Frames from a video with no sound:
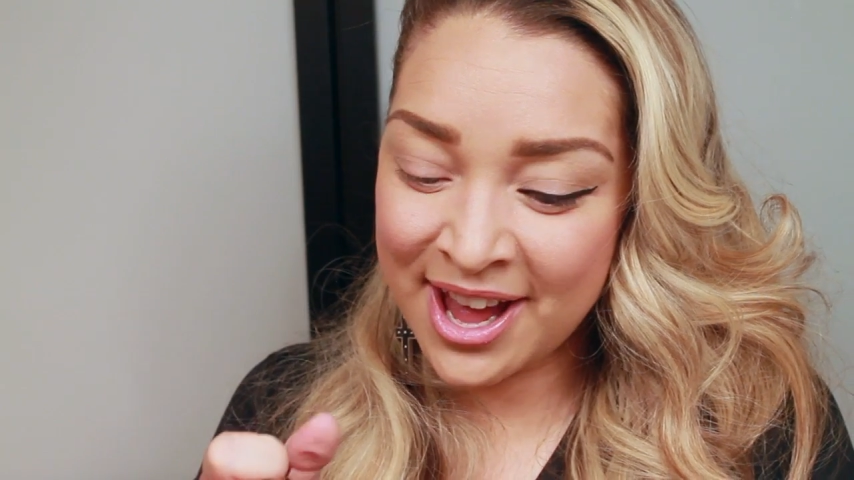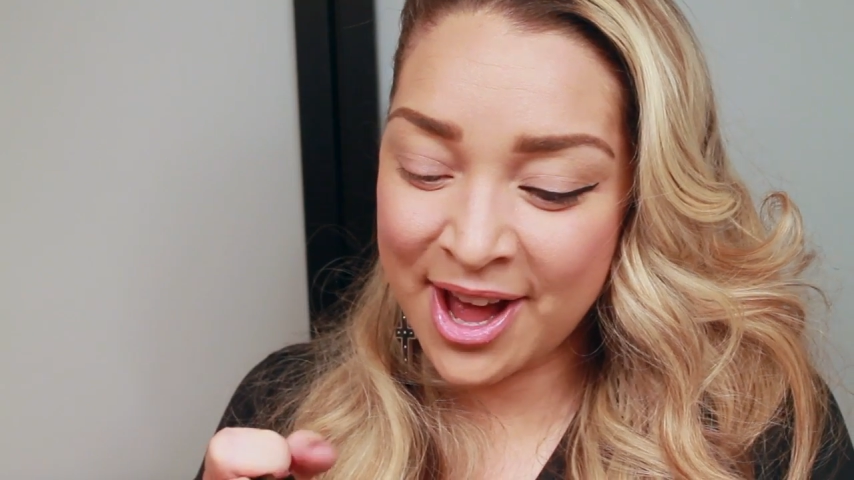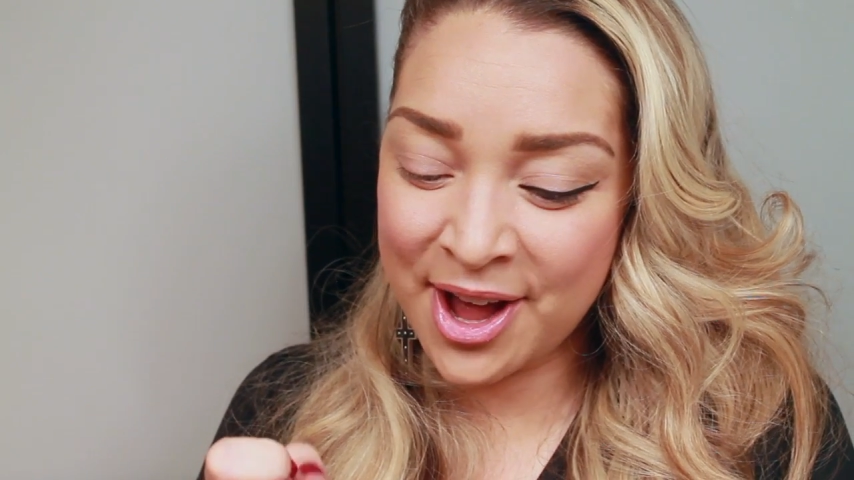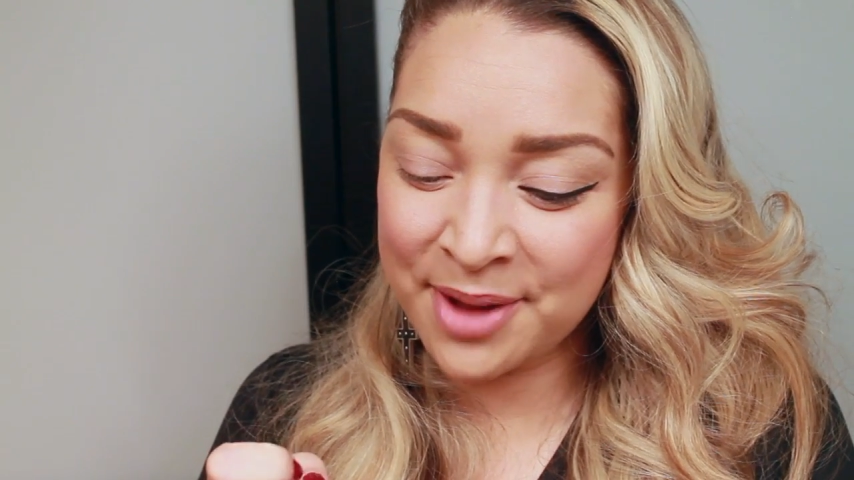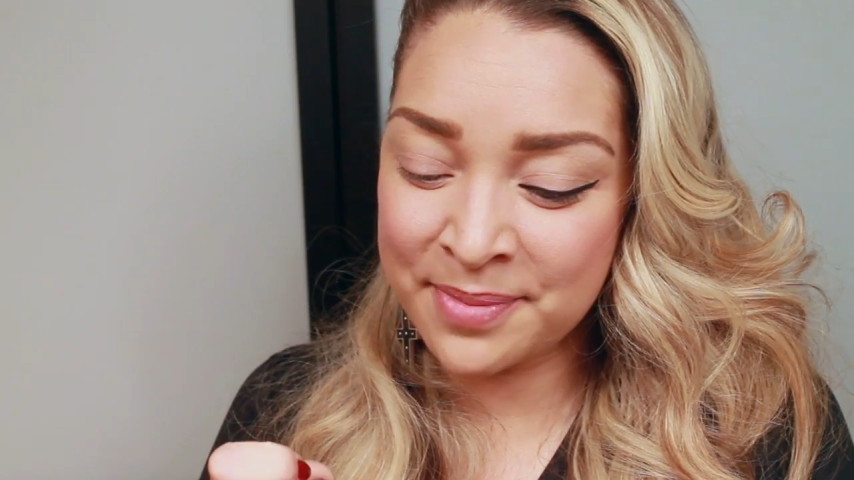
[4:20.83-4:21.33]

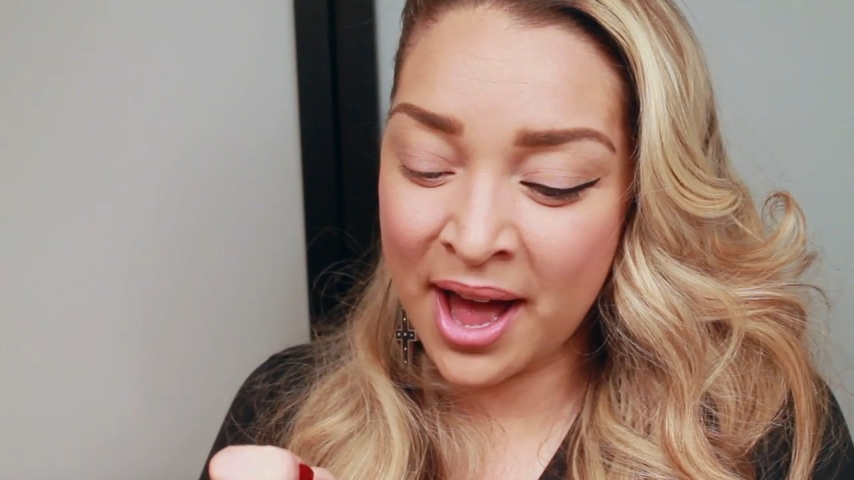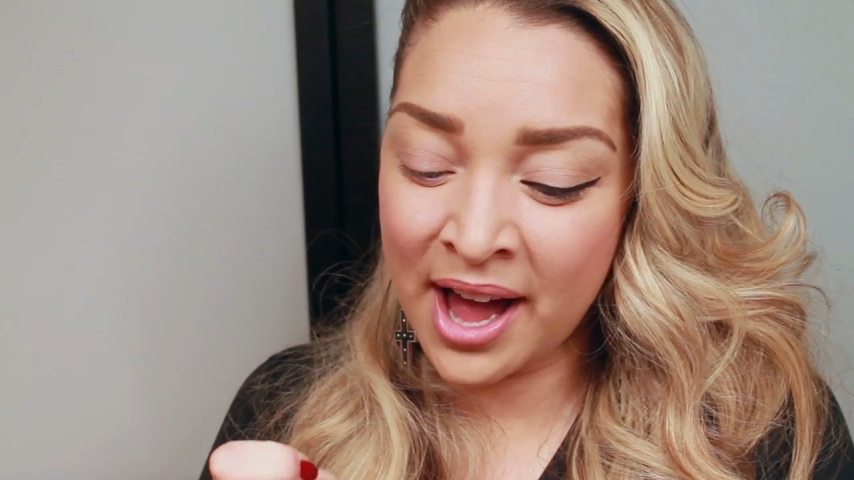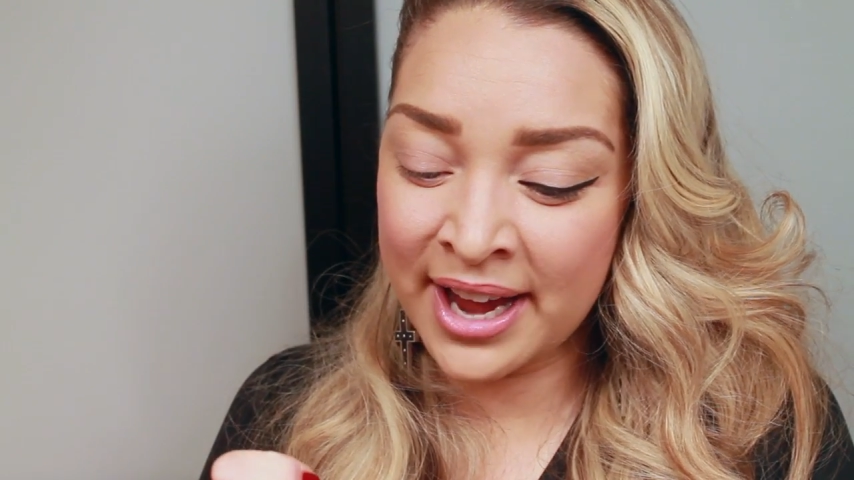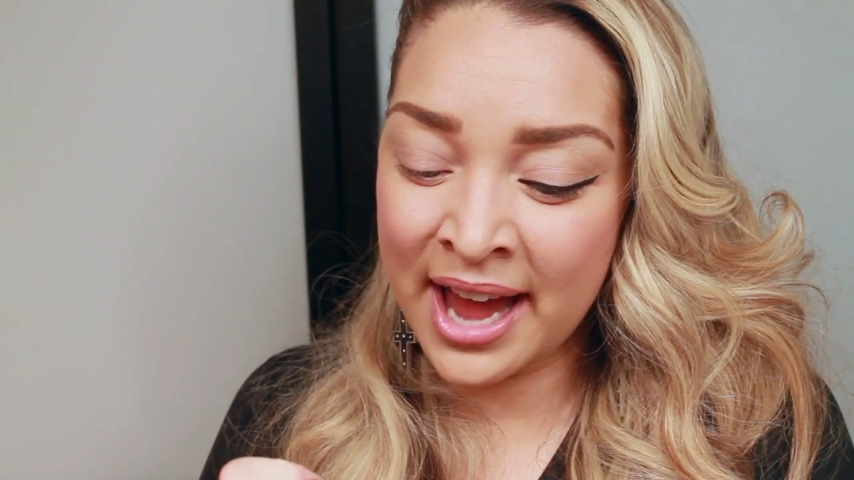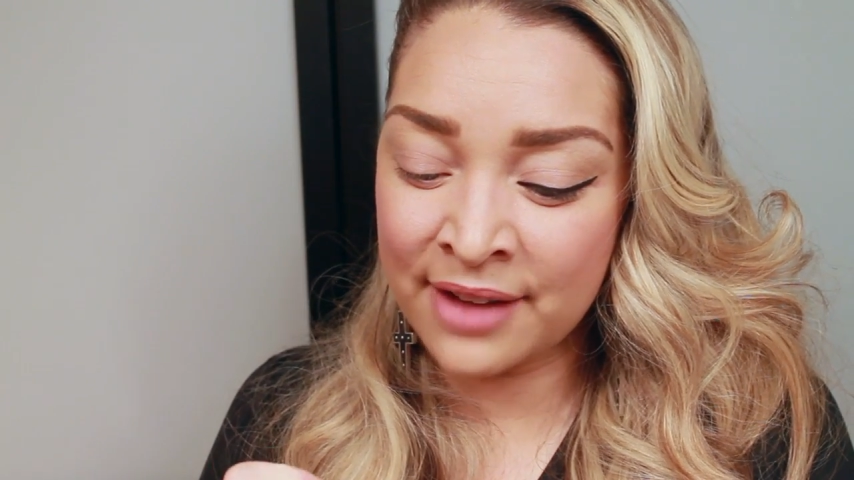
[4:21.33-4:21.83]

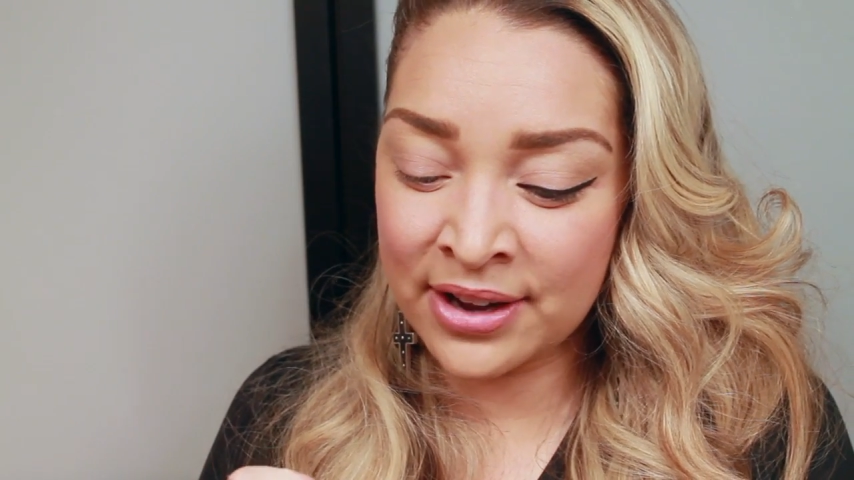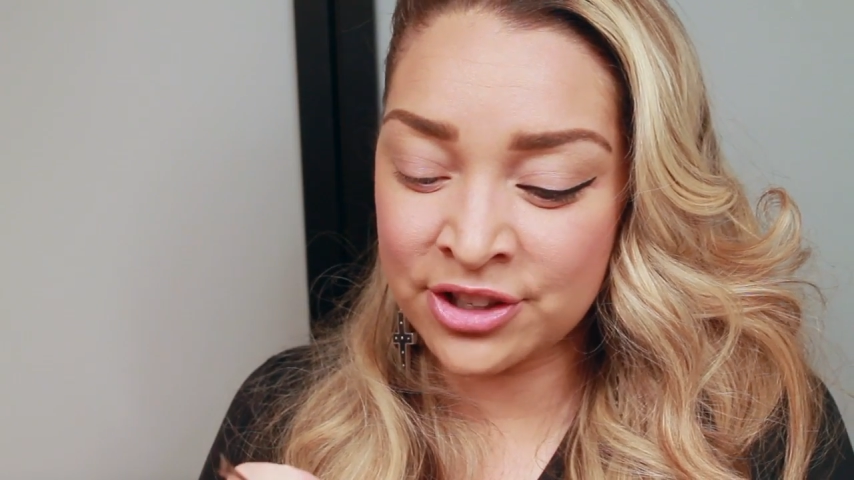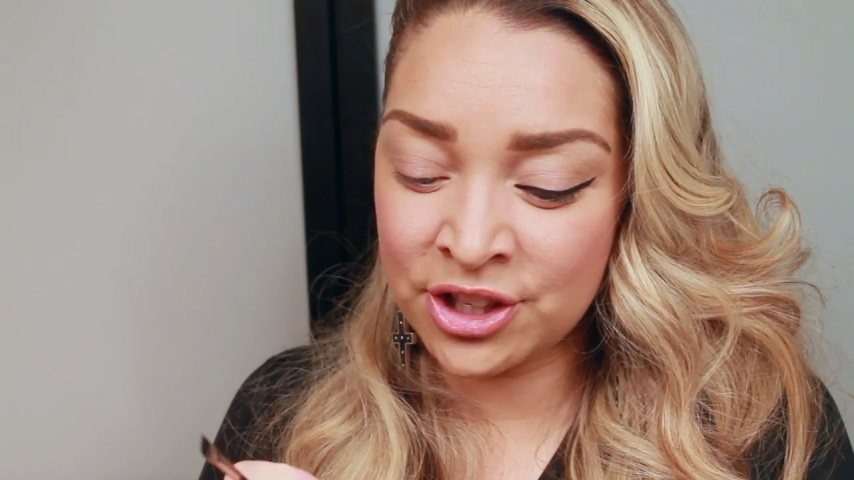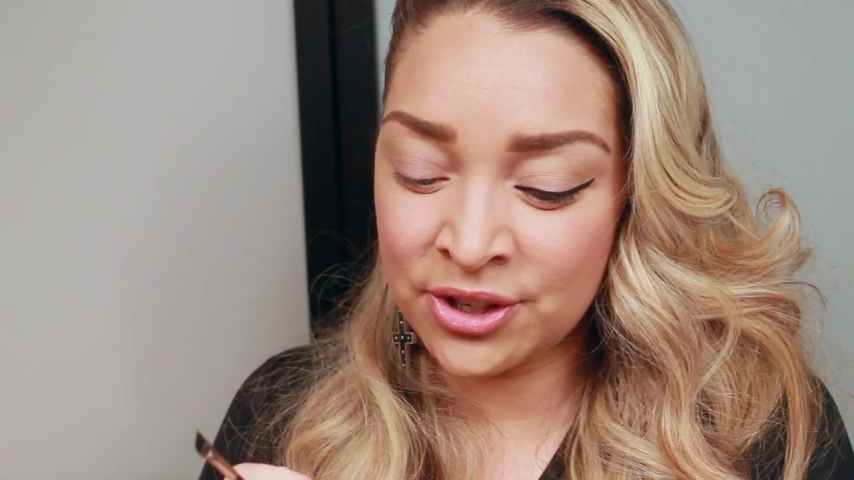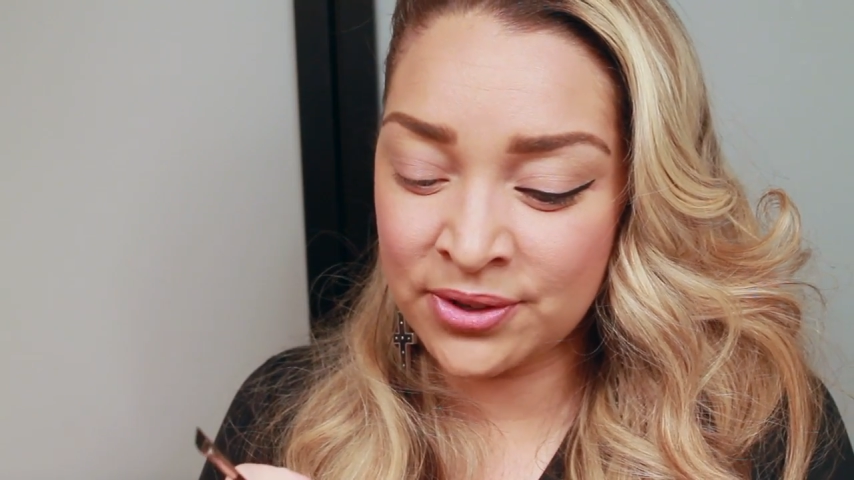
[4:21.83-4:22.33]
I have
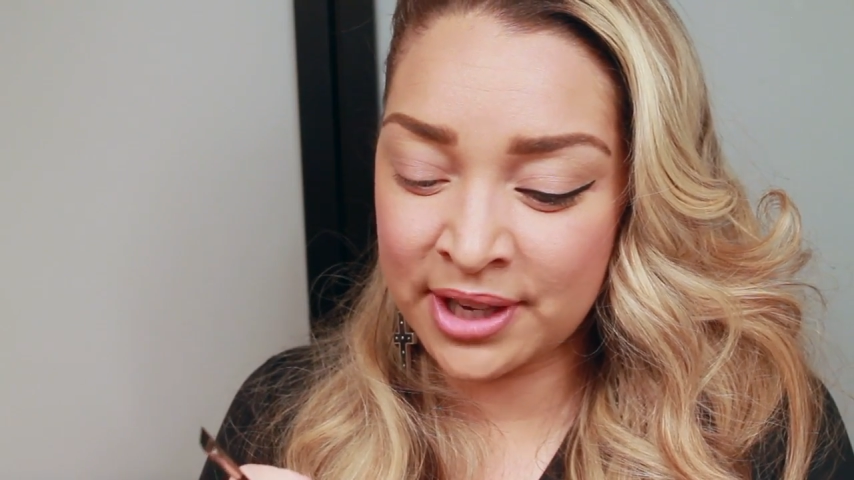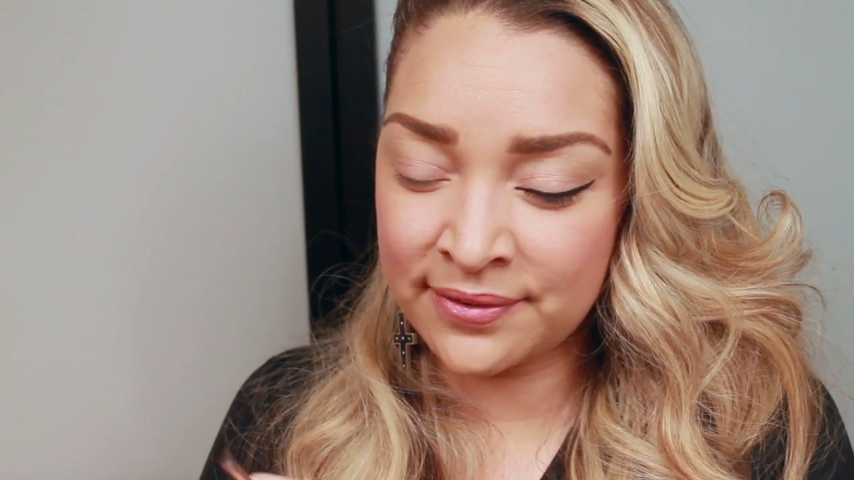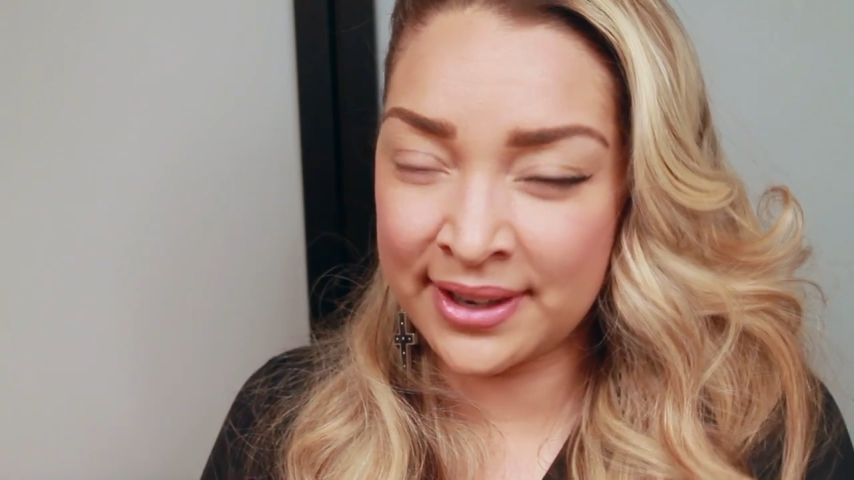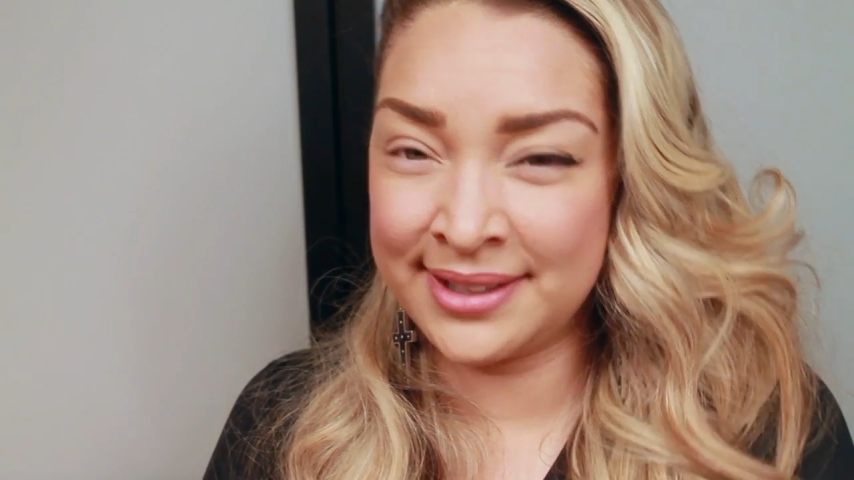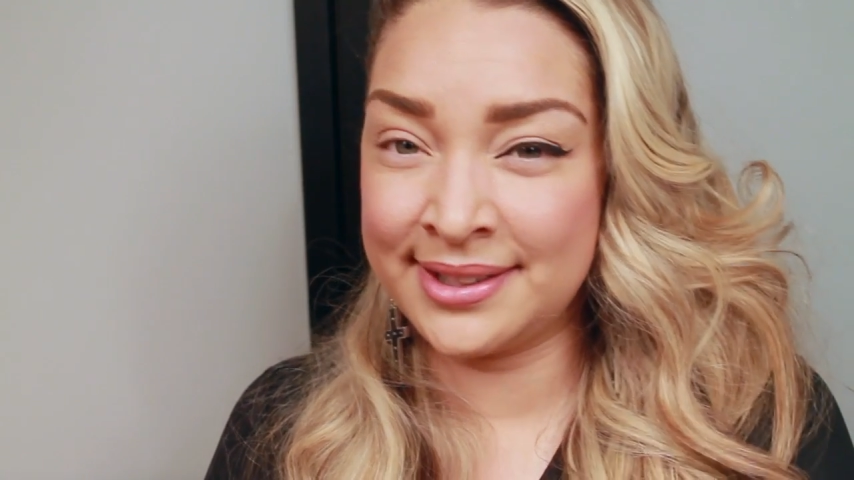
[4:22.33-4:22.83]
actually used kind
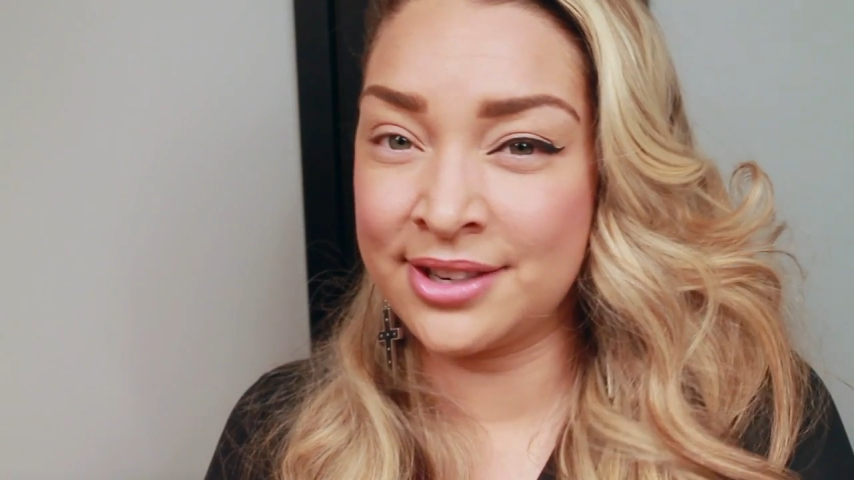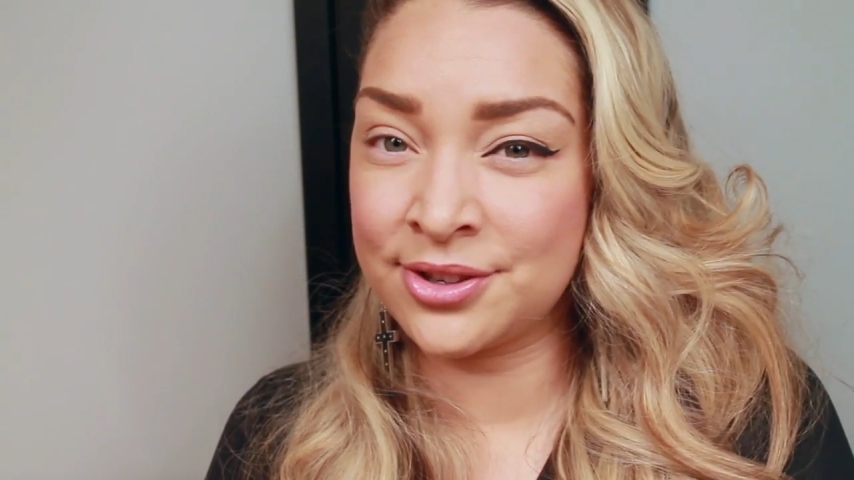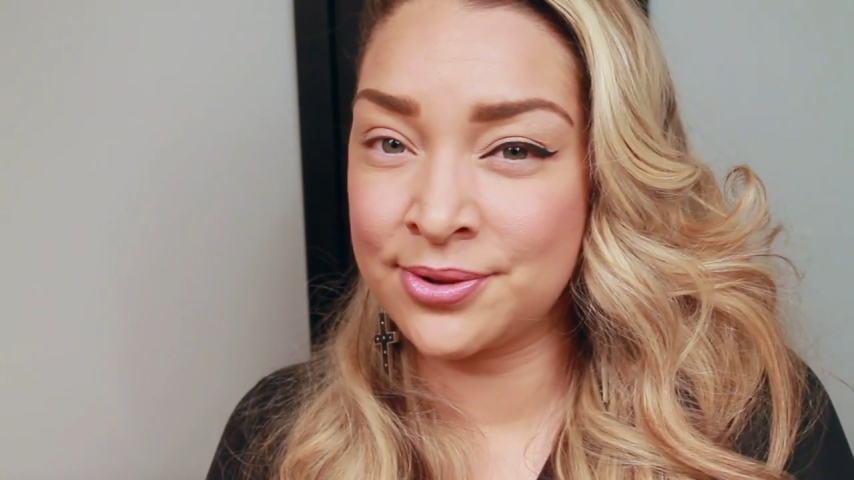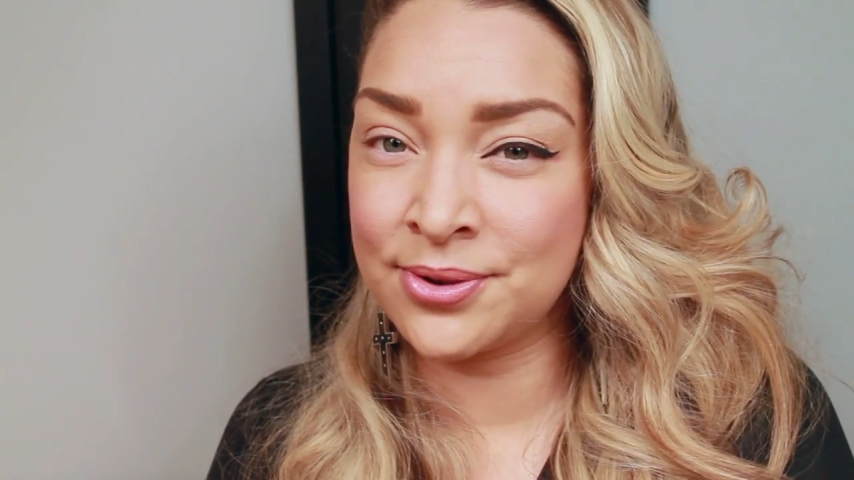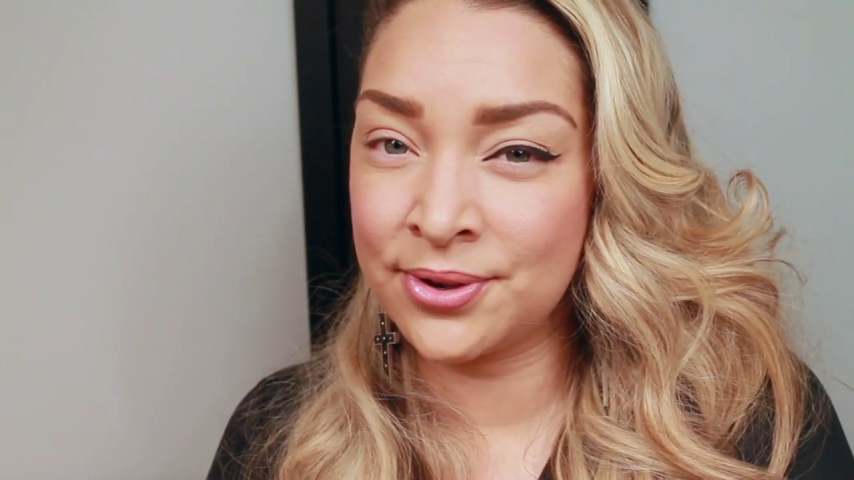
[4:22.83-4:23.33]
of like essential